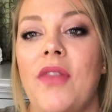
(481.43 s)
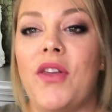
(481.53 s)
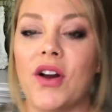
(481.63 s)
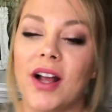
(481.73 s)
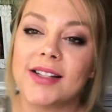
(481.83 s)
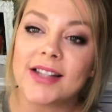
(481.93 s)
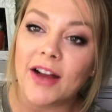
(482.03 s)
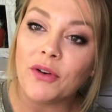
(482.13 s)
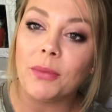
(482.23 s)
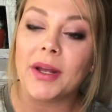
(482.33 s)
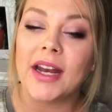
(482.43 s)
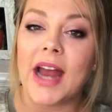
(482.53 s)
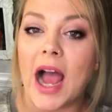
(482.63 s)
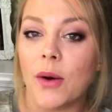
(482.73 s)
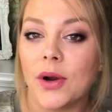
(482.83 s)
There has never been
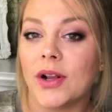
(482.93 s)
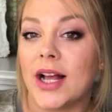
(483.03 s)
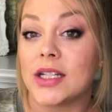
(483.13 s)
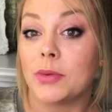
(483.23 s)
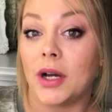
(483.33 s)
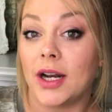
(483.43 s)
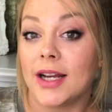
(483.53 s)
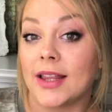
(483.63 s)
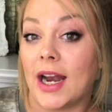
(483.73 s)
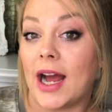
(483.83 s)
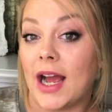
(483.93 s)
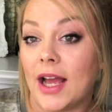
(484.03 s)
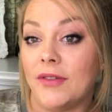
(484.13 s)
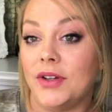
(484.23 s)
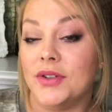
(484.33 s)
an Hourglass product that I
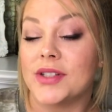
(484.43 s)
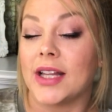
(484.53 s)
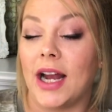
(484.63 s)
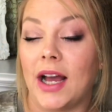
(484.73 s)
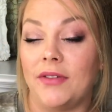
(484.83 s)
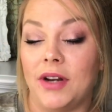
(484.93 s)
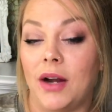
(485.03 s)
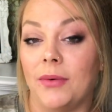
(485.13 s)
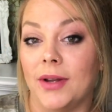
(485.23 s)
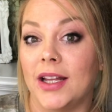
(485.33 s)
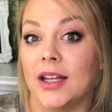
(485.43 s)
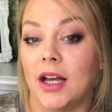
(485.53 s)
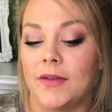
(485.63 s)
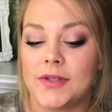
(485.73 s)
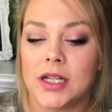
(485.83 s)
have used that I have not really
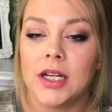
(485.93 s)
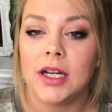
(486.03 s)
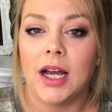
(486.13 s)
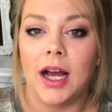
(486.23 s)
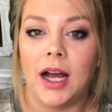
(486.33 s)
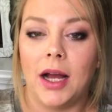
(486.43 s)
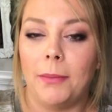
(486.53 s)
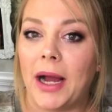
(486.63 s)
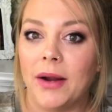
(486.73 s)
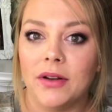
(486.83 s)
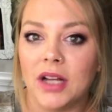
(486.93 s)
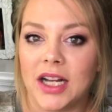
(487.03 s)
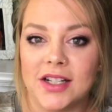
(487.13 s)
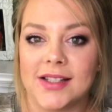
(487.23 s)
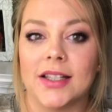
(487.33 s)
loved.
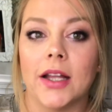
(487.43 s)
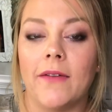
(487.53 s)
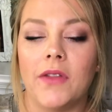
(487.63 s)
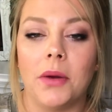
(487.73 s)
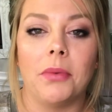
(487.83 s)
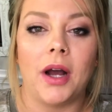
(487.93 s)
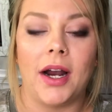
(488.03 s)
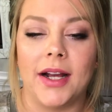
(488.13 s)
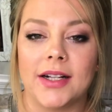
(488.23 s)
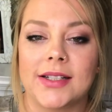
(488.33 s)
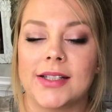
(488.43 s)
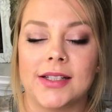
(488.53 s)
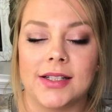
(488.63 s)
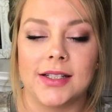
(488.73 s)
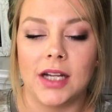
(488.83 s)
I just love their
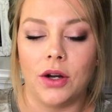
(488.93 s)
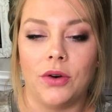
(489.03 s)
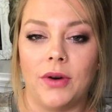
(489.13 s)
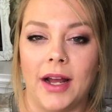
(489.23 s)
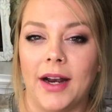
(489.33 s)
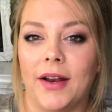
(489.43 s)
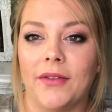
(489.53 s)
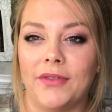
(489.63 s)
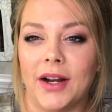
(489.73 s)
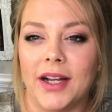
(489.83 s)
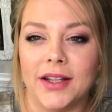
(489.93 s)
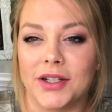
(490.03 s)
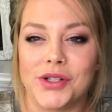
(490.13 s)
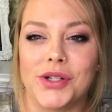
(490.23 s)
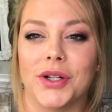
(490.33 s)
products, so, and they're very
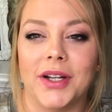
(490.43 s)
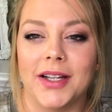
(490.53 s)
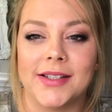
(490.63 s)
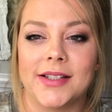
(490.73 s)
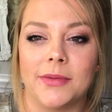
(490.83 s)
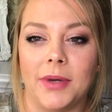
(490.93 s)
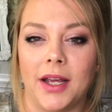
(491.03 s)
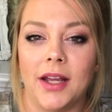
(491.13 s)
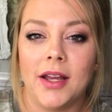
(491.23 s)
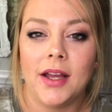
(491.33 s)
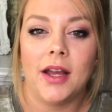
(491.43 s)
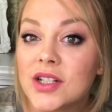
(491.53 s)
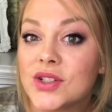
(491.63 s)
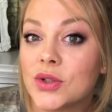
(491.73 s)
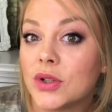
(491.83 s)
luxurious to me.
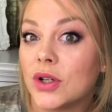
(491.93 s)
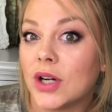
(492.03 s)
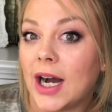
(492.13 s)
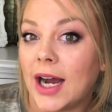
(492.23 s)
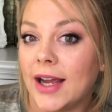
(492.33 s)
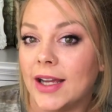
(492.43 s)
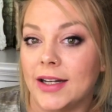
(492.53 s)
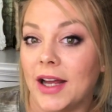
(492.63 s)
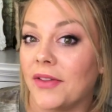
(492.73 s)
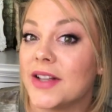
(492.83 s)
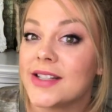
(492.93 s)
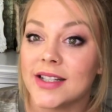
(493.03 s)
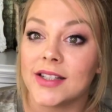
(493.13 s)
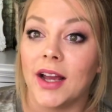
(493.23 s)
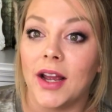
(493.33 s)
Drugstore or high-end? Now this
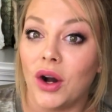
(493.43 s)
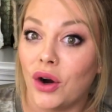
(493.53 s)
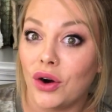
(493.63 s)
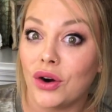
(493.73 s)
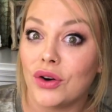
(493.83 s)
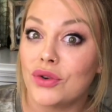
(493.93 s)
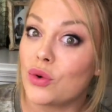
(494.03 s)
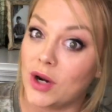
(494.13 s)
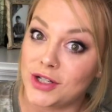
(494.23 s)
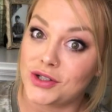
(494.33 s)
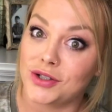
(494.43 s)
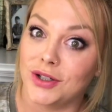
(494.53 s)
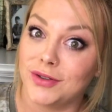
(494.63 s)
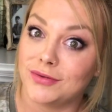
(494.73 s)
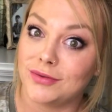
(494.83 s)
is a hard
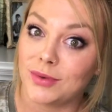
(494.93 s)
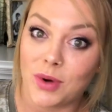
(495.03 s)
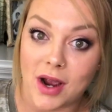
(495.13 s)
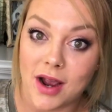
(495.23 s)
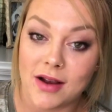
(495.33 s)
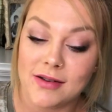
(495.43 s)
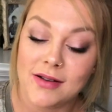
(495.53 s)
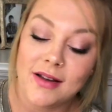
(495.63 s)
question, okay?